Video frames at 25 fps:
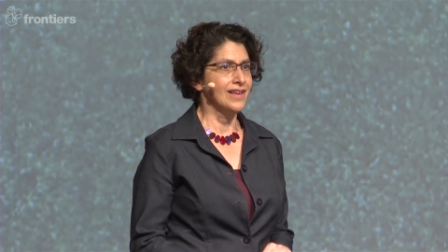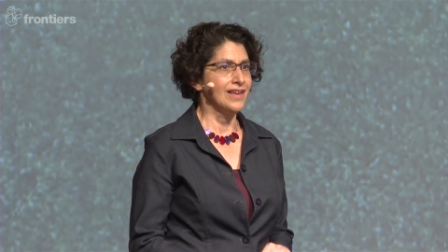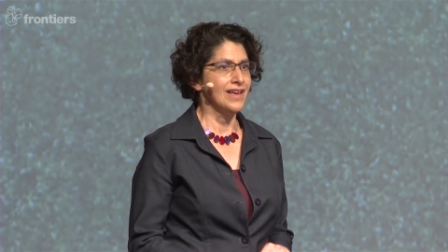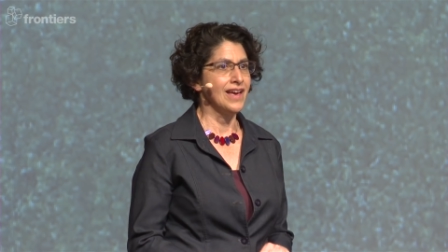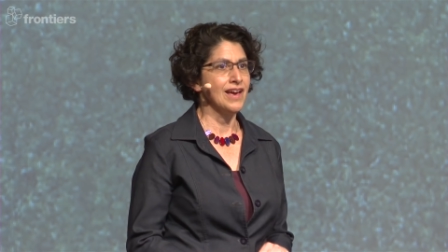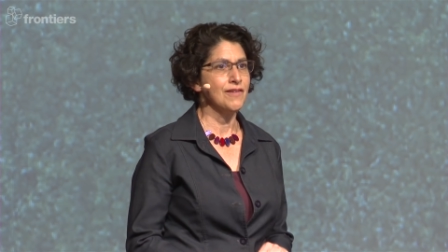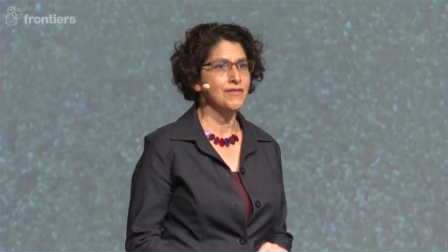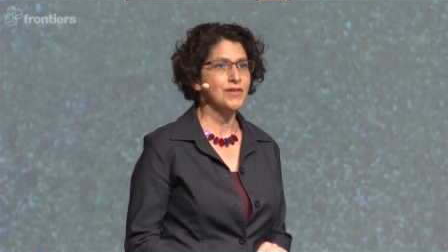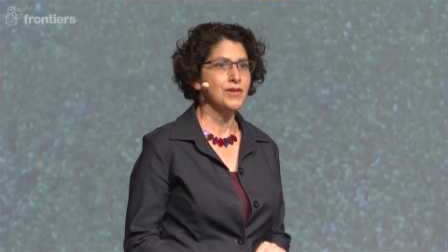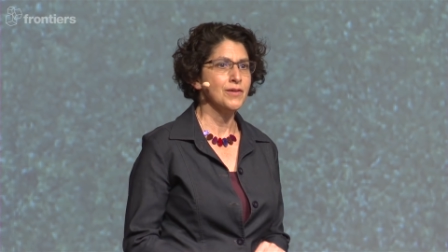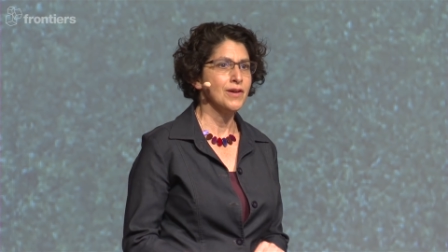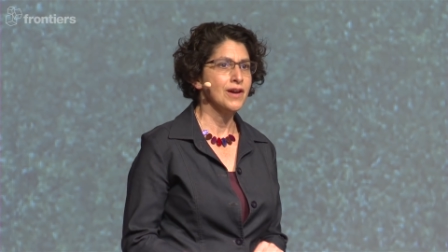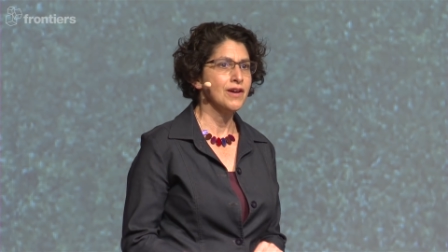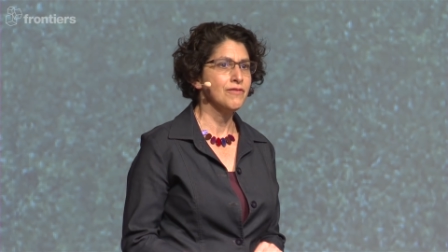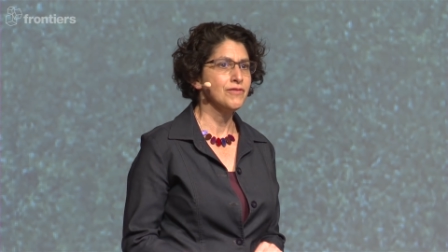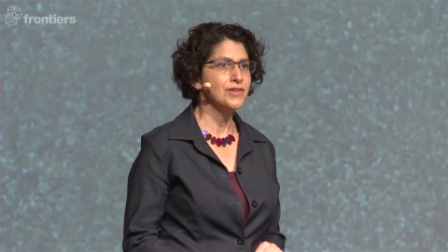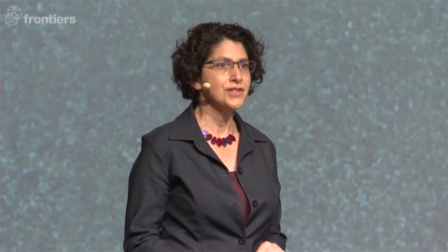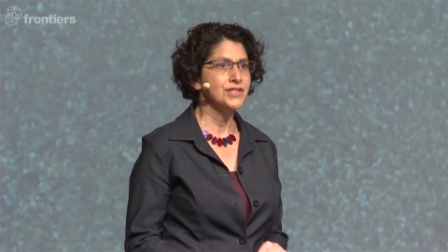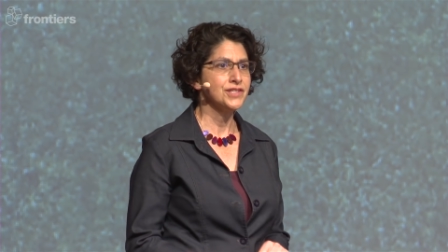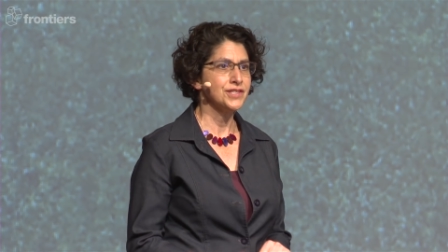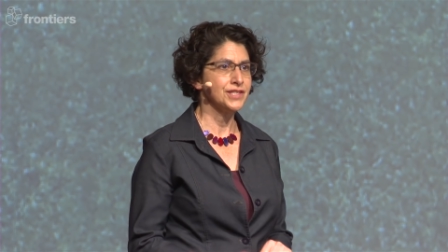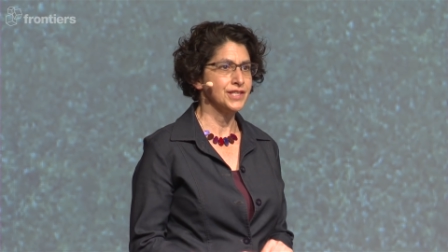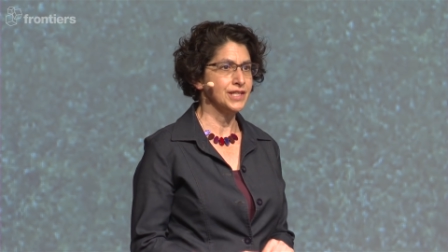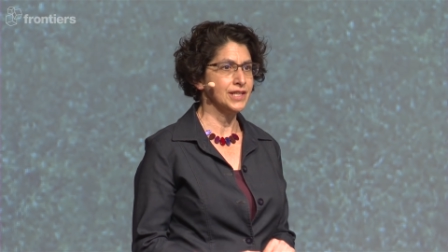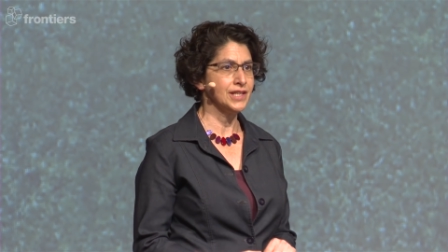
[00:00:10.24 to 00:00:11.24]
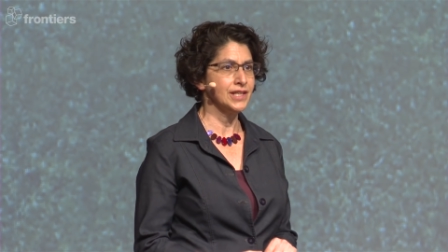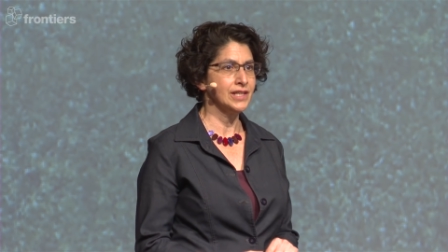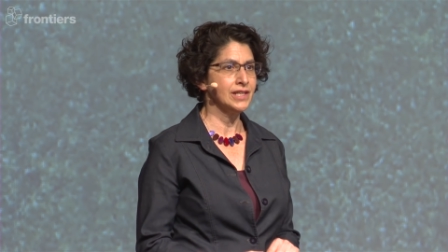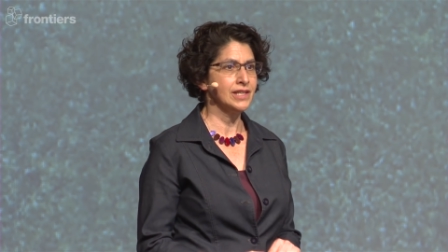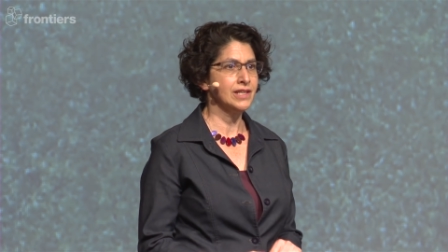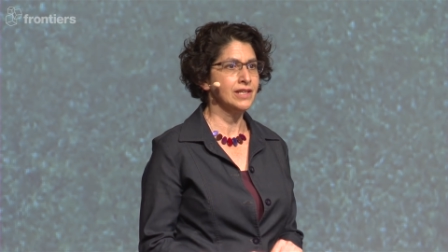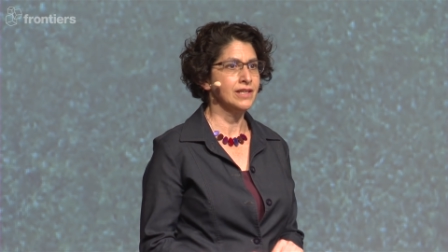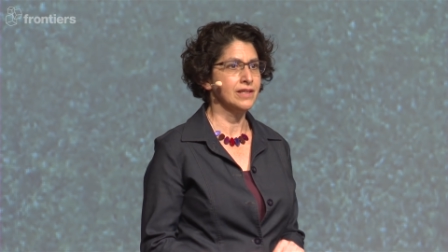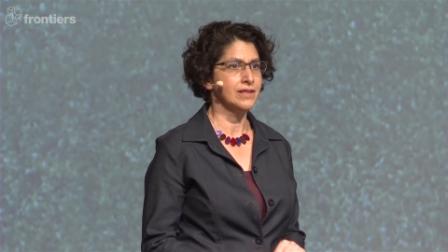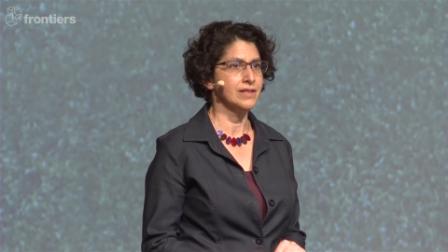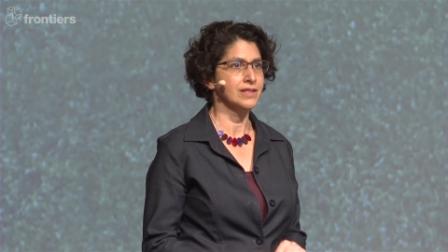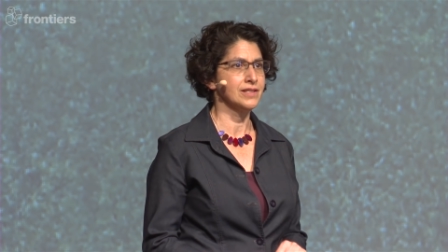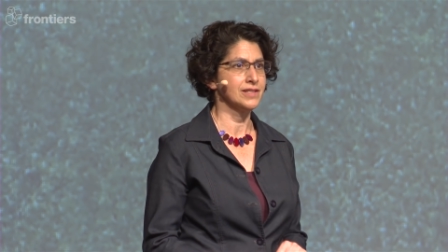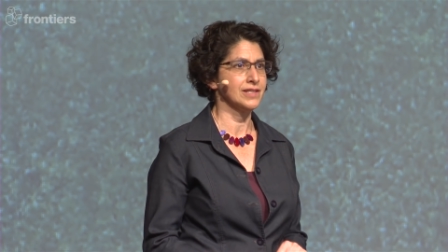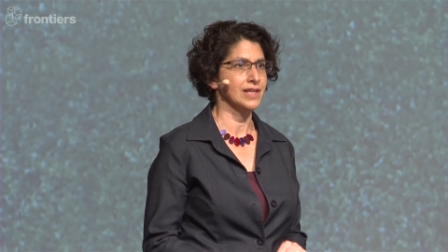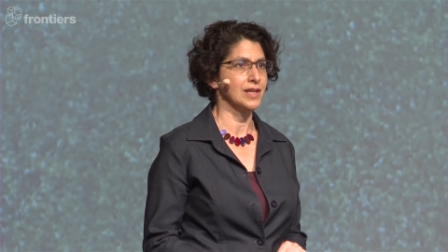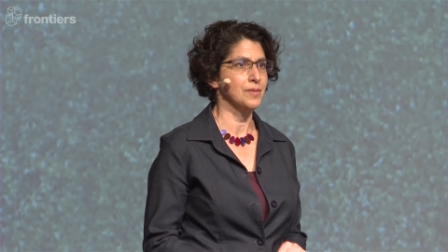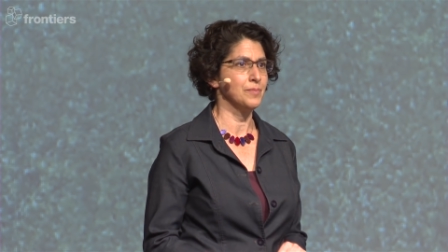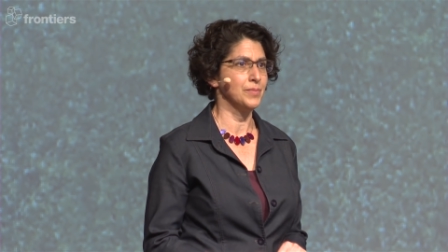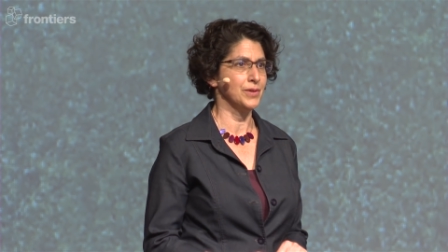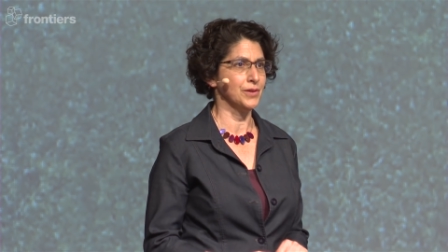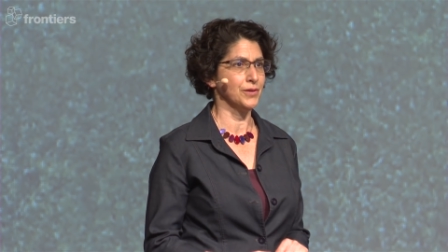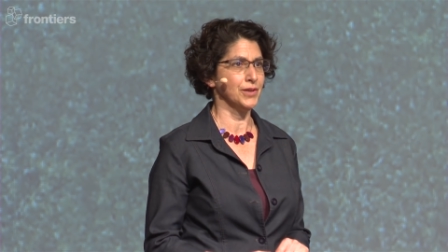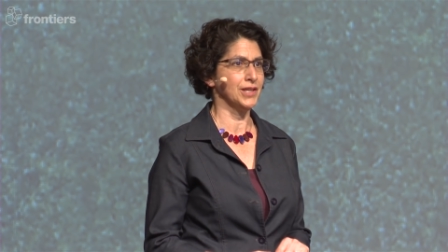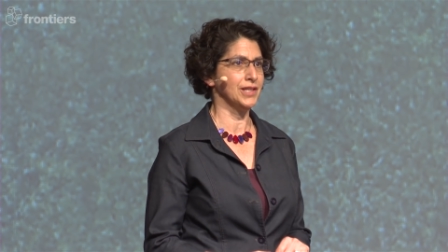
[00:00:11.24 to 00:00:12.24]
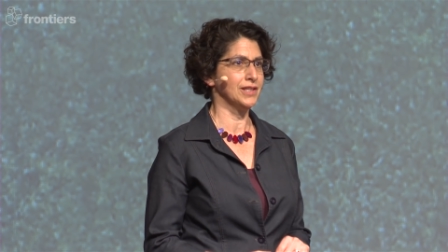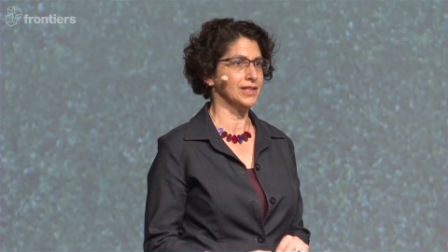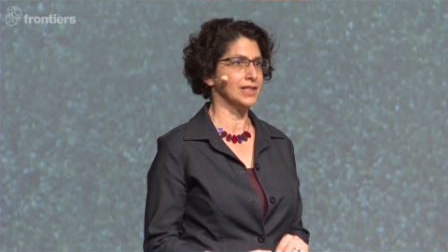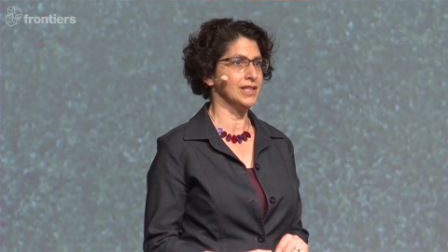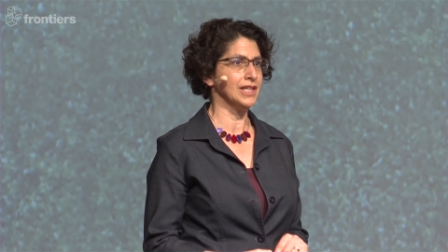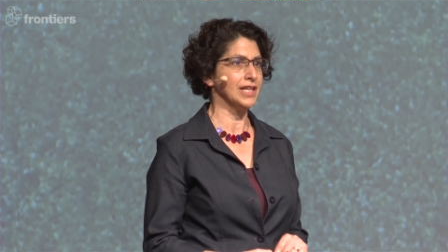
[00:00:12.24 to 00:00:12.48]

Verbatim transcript: Have you ever seen the Siberian